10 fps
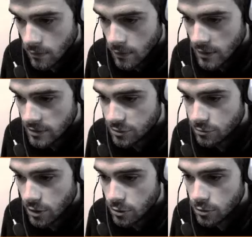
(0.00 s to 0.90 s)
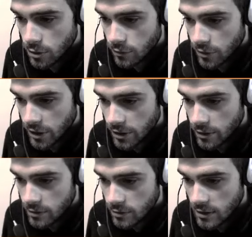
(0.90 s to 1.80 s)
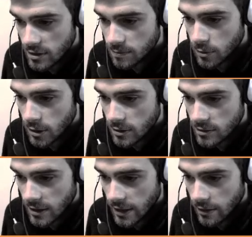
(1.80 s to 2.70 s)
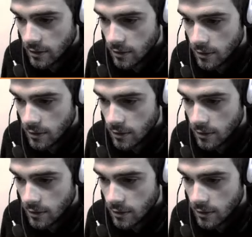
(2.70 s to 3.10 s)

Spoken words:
There's a raccoon over here, so let's pull its tail.